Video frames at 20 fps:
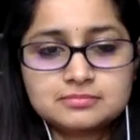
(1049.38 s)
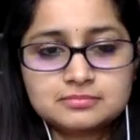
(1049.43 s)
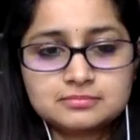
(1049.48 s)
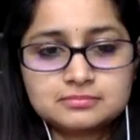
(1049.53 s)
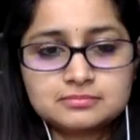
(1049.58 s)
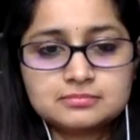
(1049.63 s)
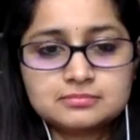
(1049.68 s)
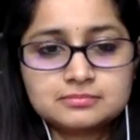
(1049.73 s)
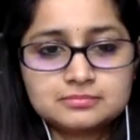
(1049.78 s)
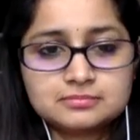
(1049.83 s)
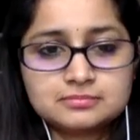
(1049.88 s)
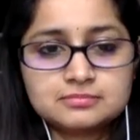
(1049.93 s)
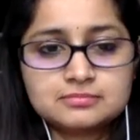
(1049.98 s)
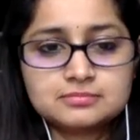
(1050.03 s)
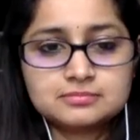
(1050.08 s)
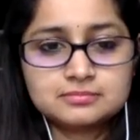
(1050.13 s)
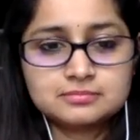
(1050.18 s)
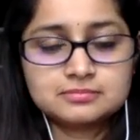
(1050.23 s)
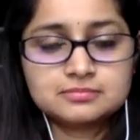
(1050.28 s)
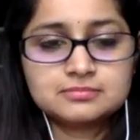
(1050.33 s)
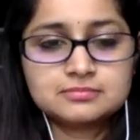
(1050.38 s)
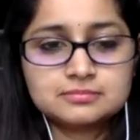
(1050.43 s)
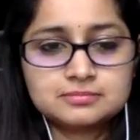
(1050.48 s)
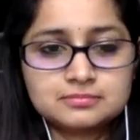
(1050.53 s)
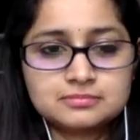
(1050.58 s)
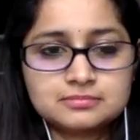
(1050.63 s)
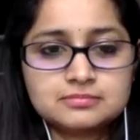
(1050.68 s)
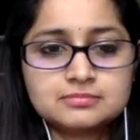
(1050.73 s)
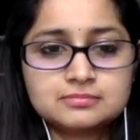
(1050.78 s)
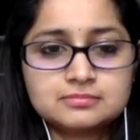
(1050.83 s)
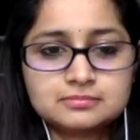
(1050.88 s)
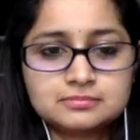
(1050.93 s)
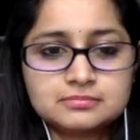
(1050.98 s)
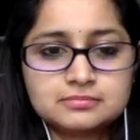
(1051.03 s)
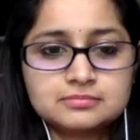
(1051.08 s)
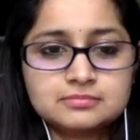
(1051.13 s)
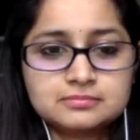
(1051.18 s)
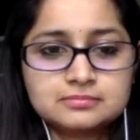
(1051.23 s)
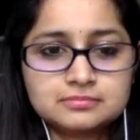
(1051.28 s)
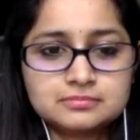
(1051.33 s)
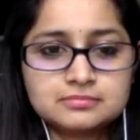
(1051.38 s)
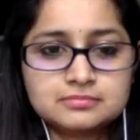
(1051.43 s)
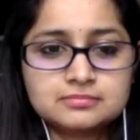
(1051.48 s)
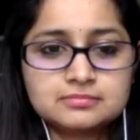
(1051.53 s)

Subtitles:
(not speaking)